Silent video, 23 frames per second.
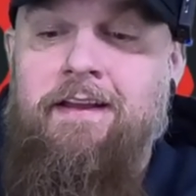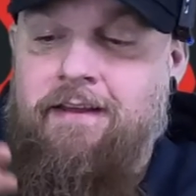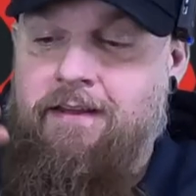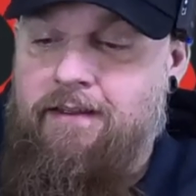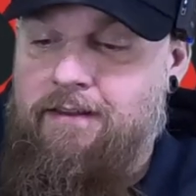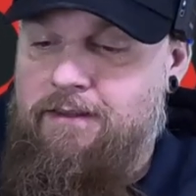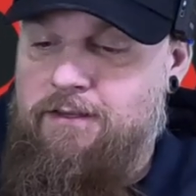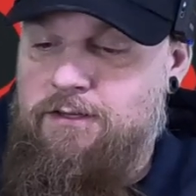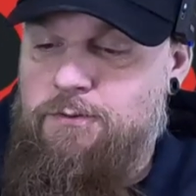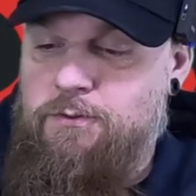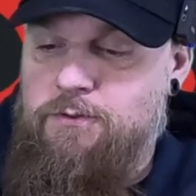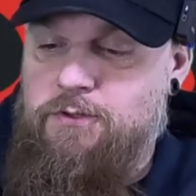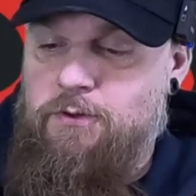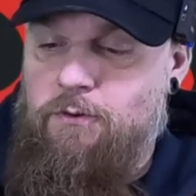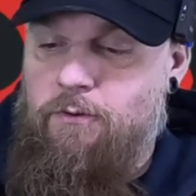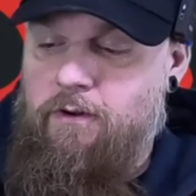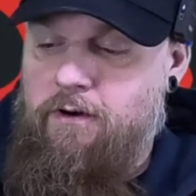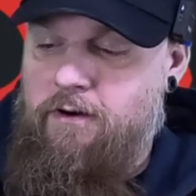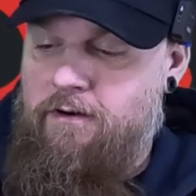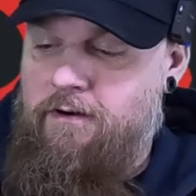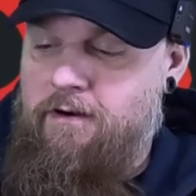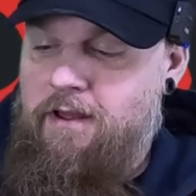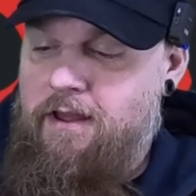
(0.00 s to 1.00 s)
this was
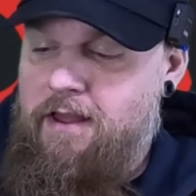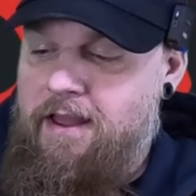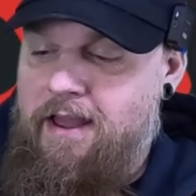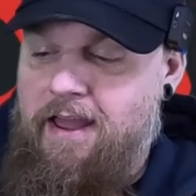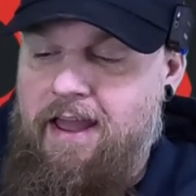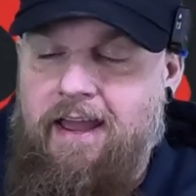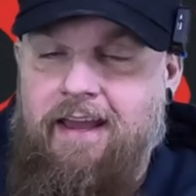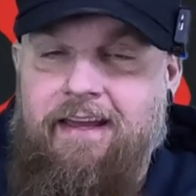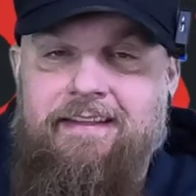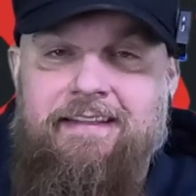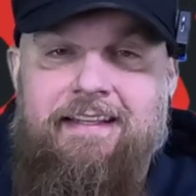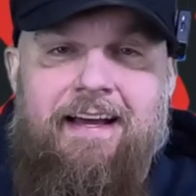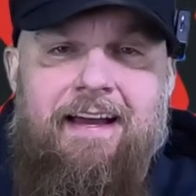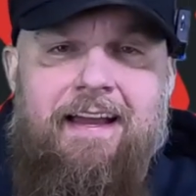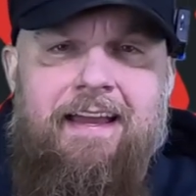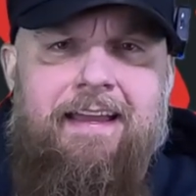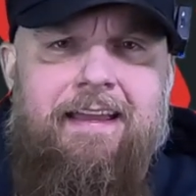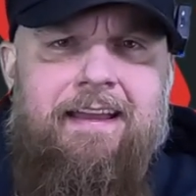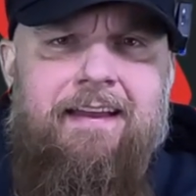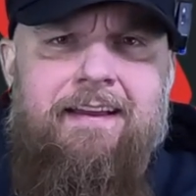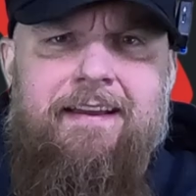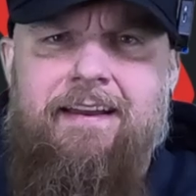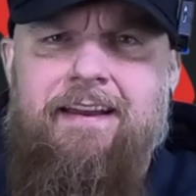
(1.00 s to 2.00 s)
ordered and
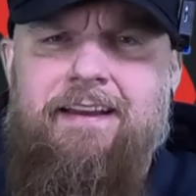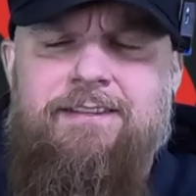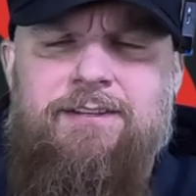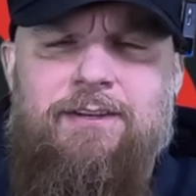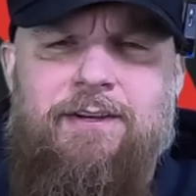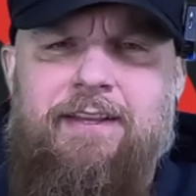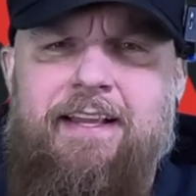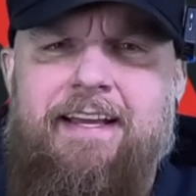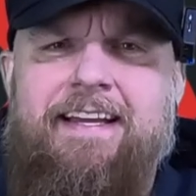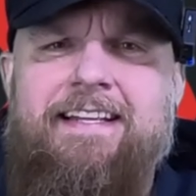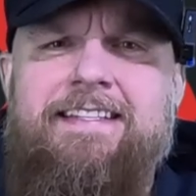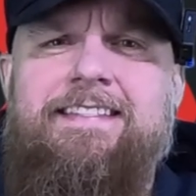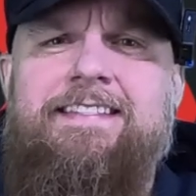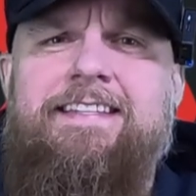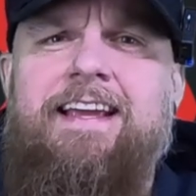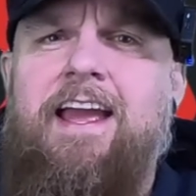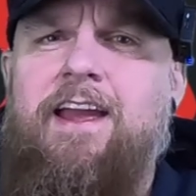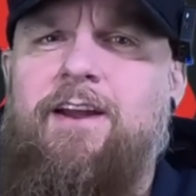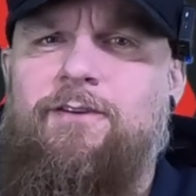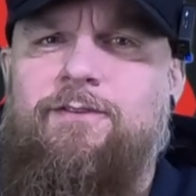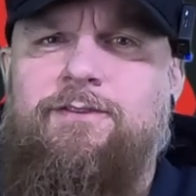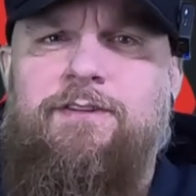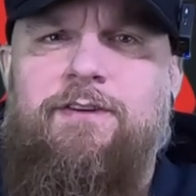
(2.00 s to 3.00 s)
like it took like a
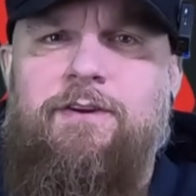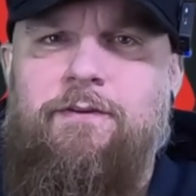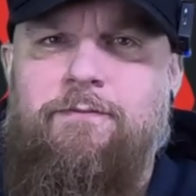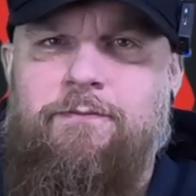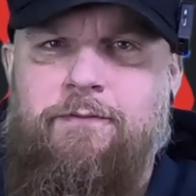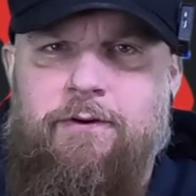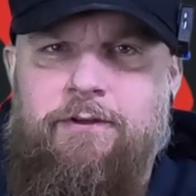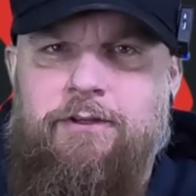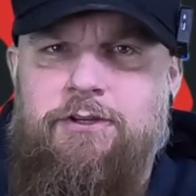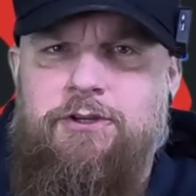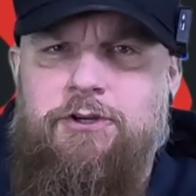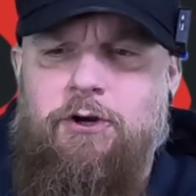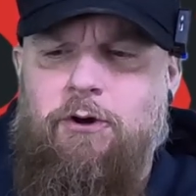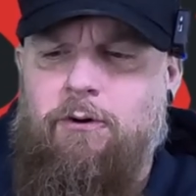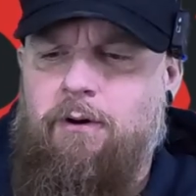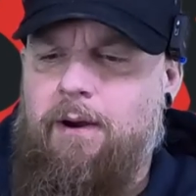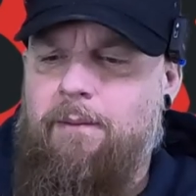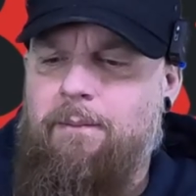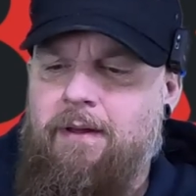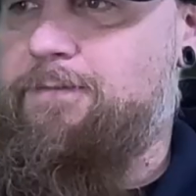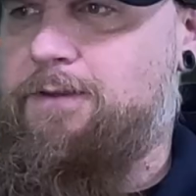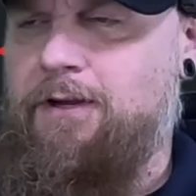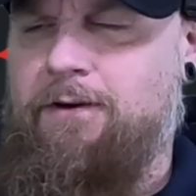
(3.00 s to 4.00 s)
day or two for it to show
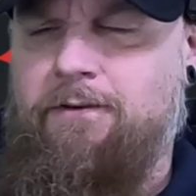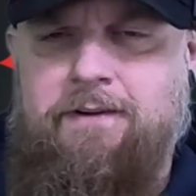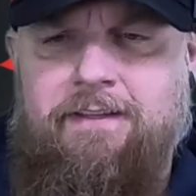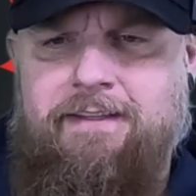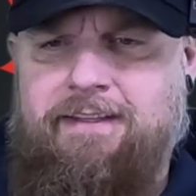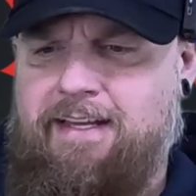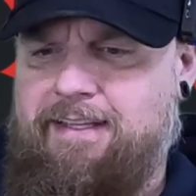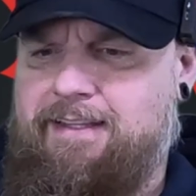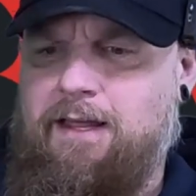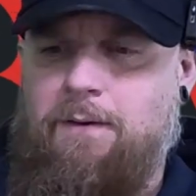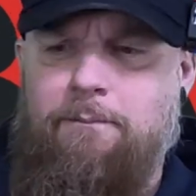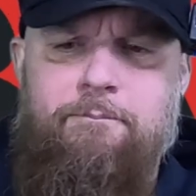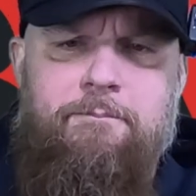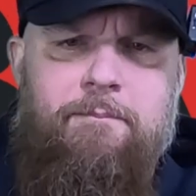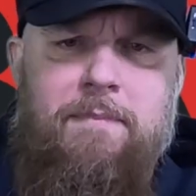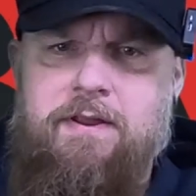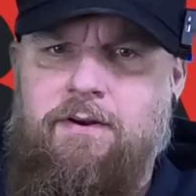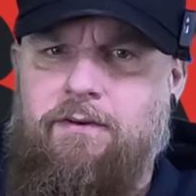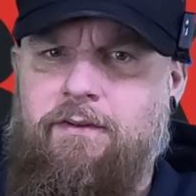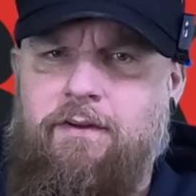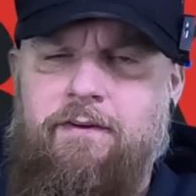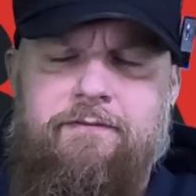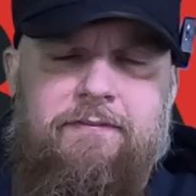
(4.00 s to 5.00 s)
up. They're in like the
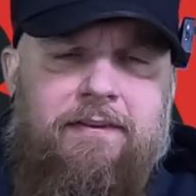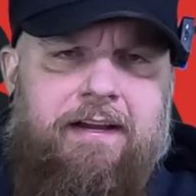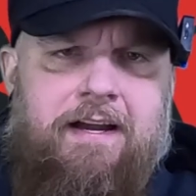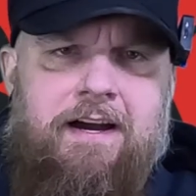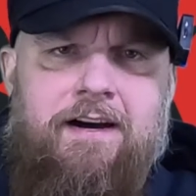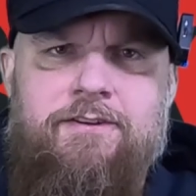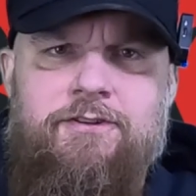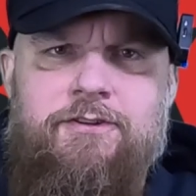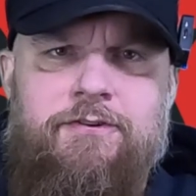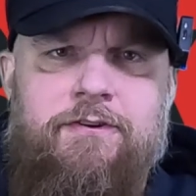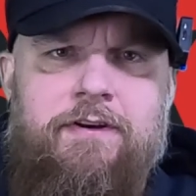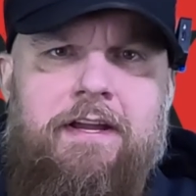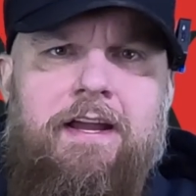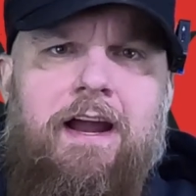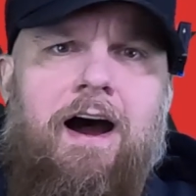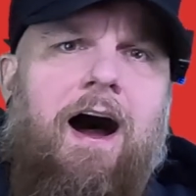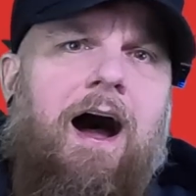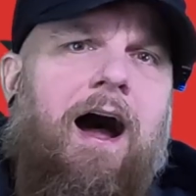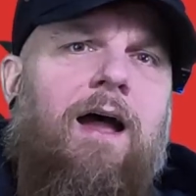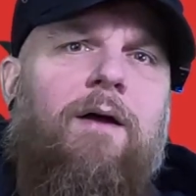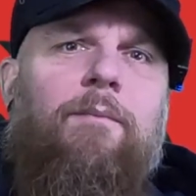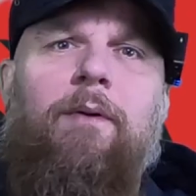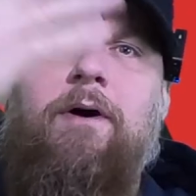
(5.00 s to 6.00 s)
middle of the country.
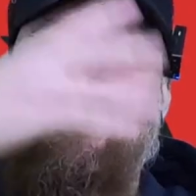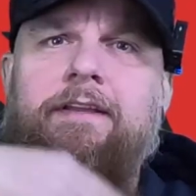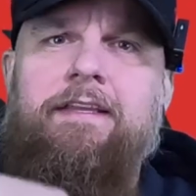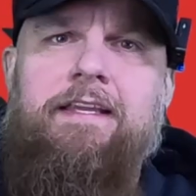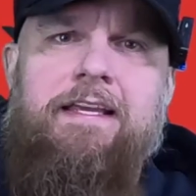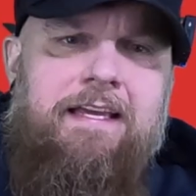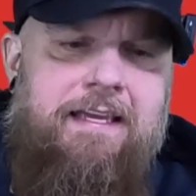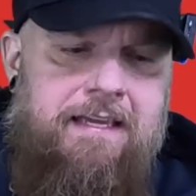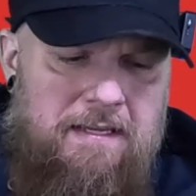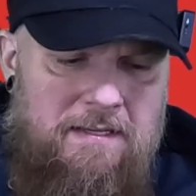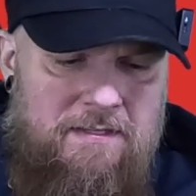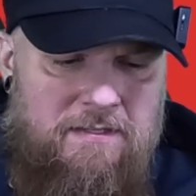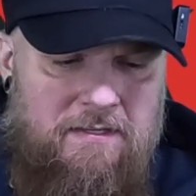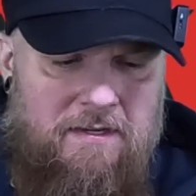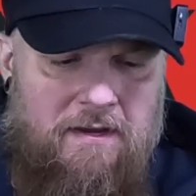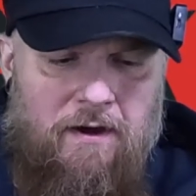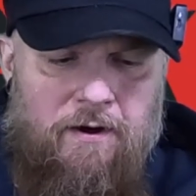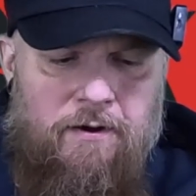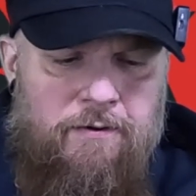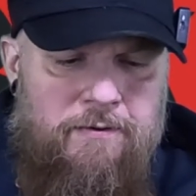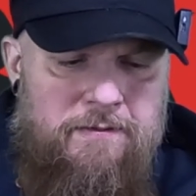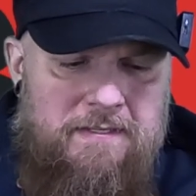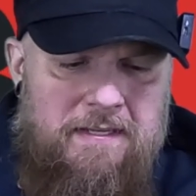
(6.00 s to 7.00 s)
I'm on the East
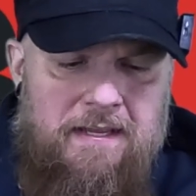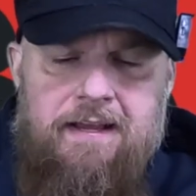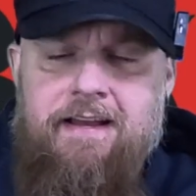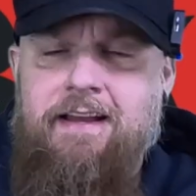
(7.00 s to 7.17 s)
Coast.